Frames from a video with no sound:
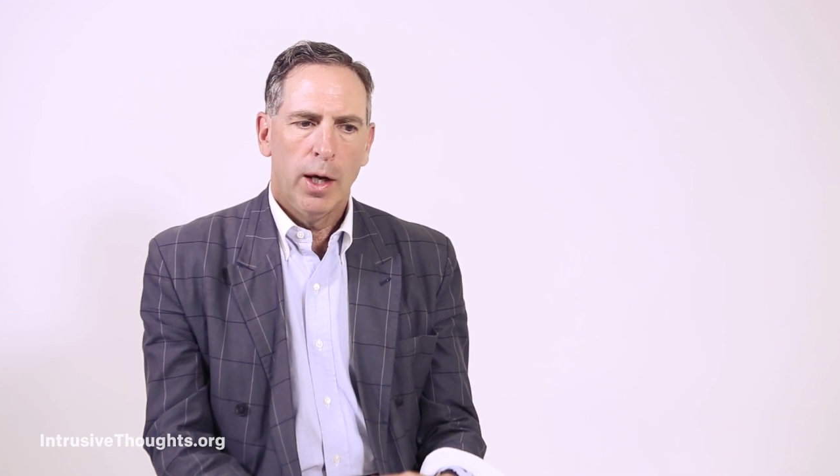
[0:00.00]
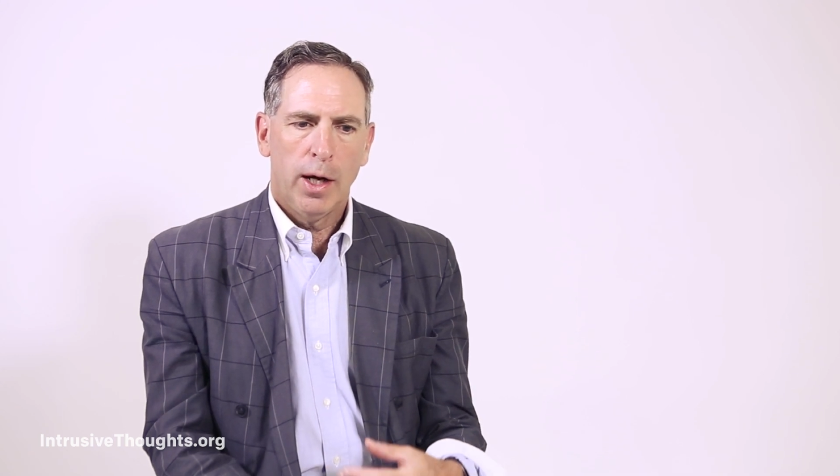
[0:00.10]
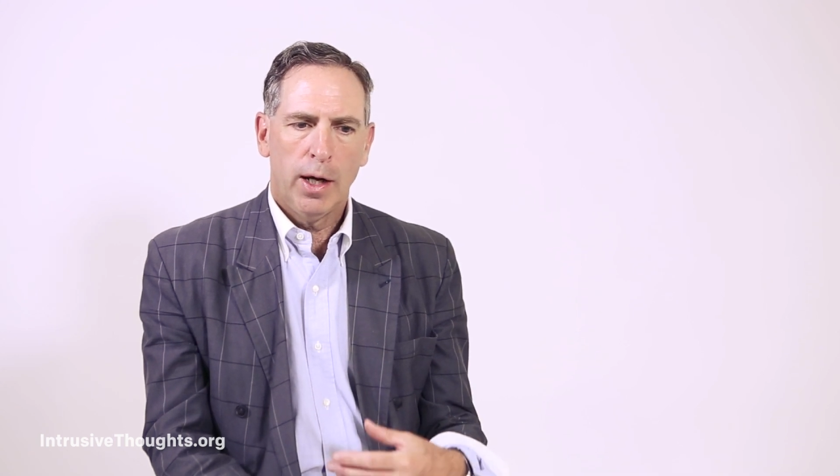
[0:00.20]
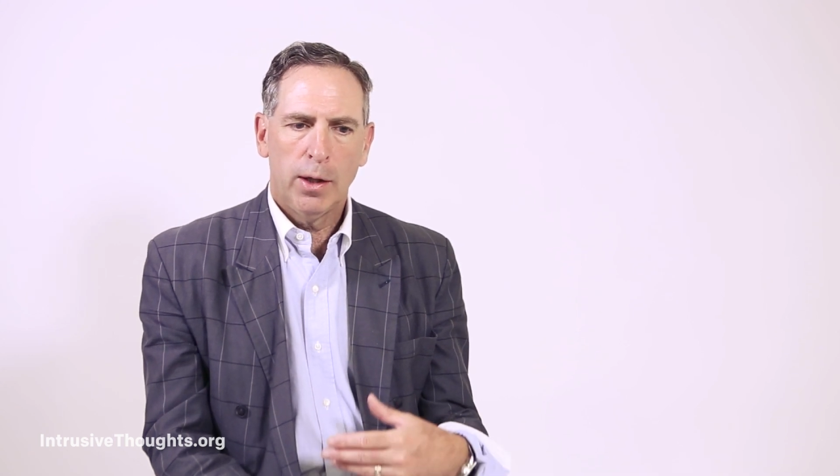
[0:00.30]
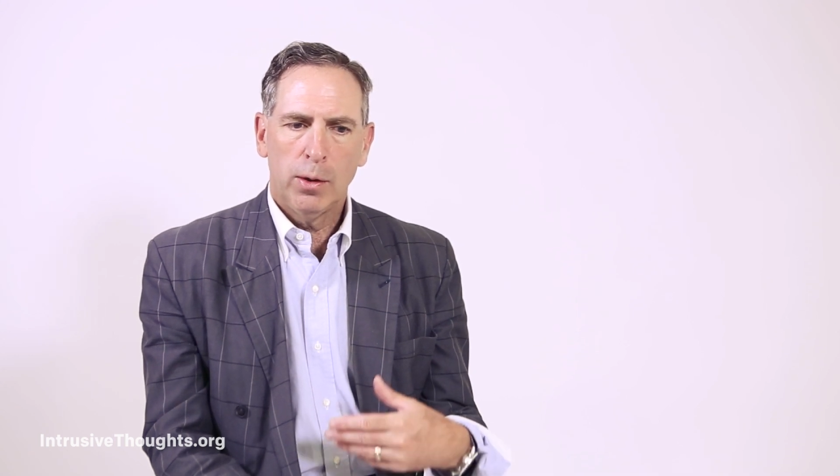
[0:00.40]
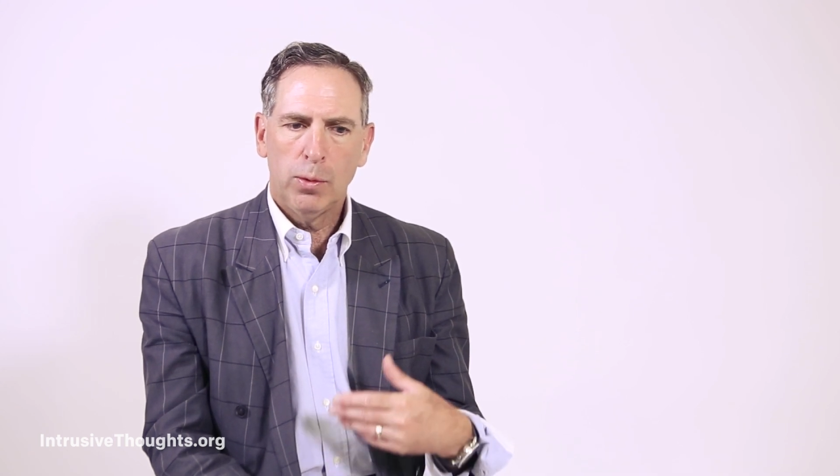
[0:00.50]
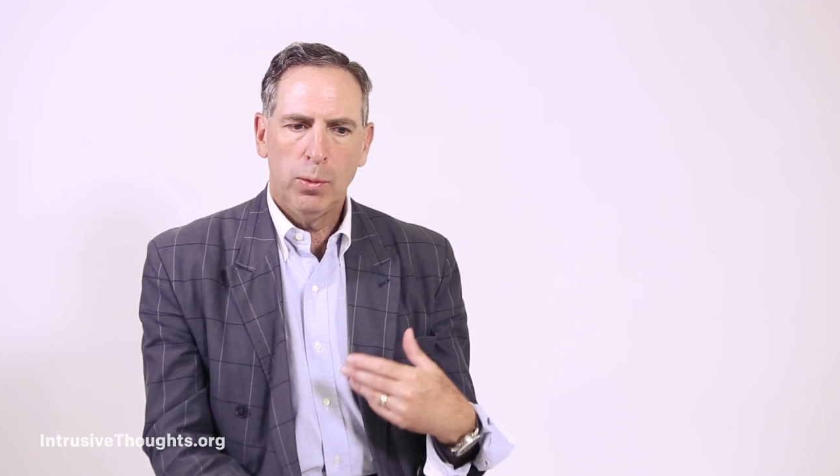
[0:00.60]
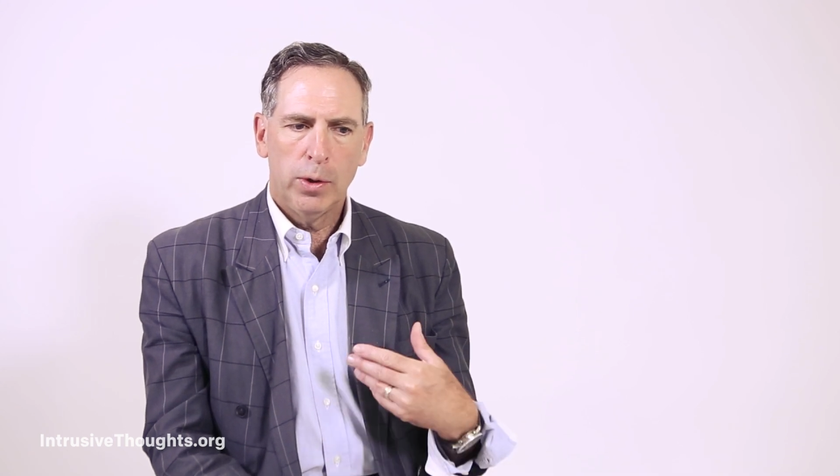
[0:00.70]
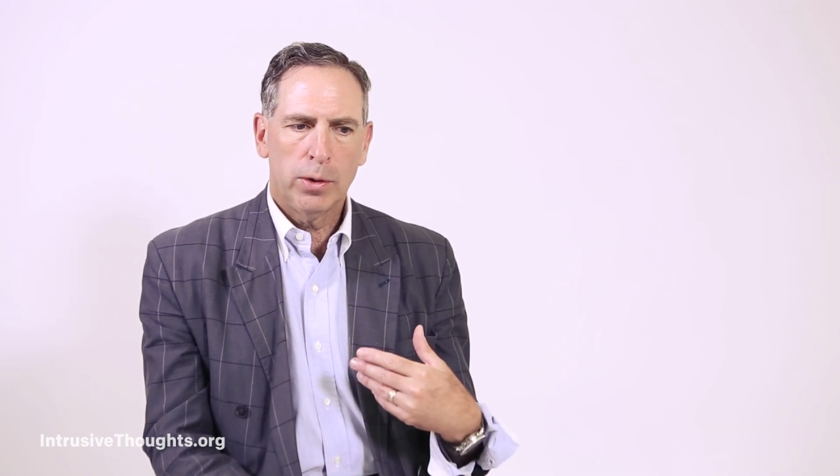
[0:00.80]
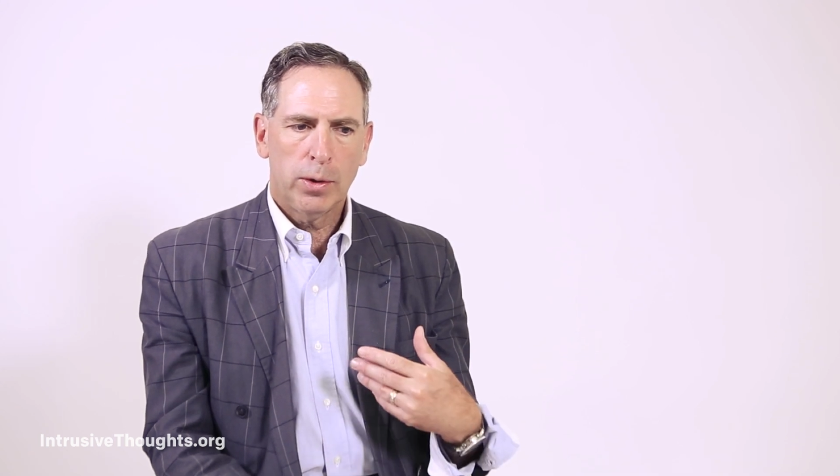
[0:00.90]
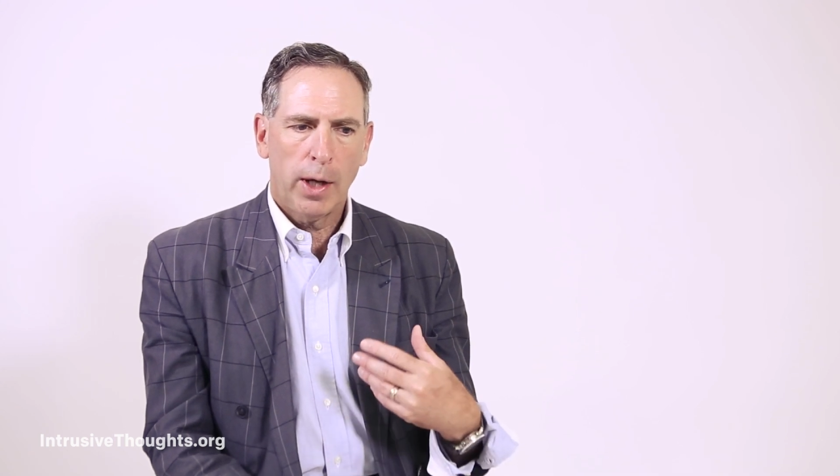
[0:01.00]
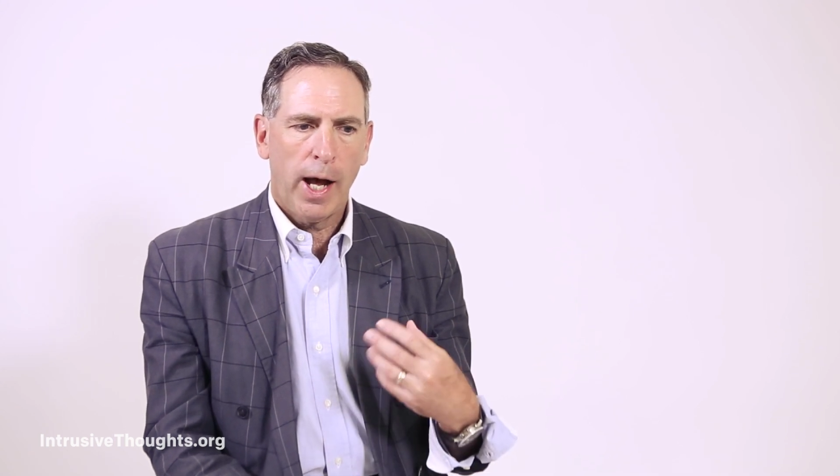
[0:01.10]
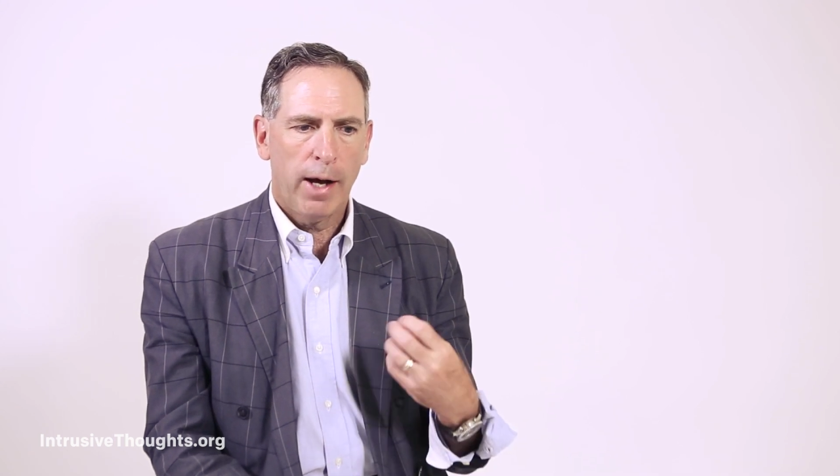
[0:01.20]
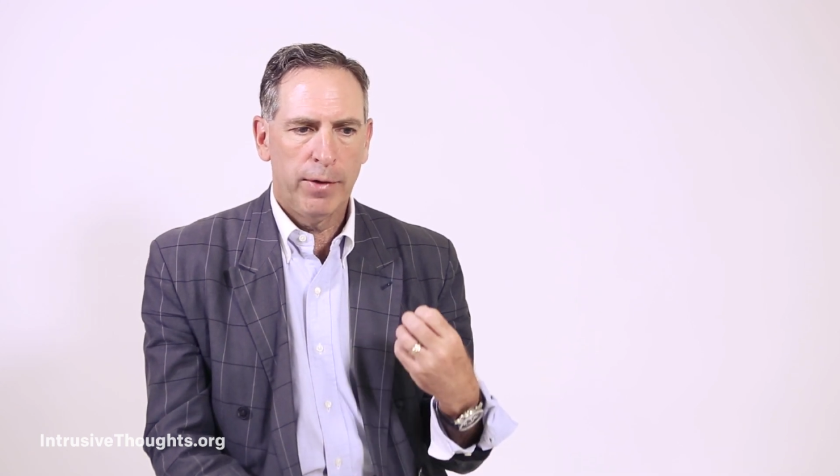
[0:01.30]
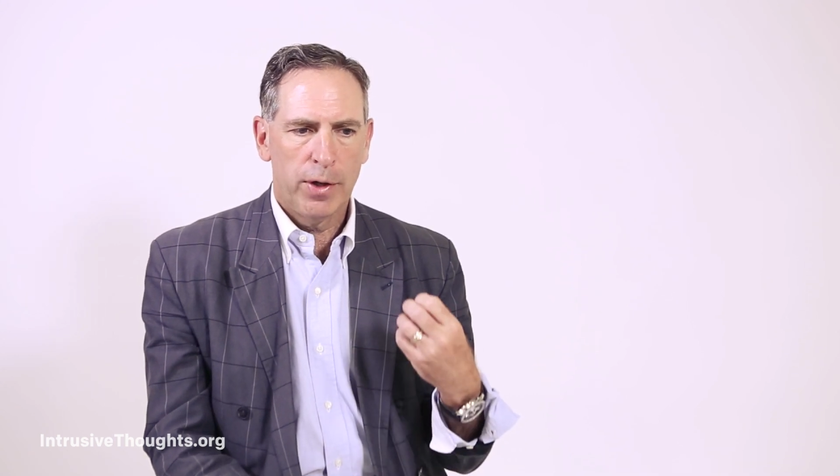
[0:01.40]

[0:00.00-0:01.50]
will have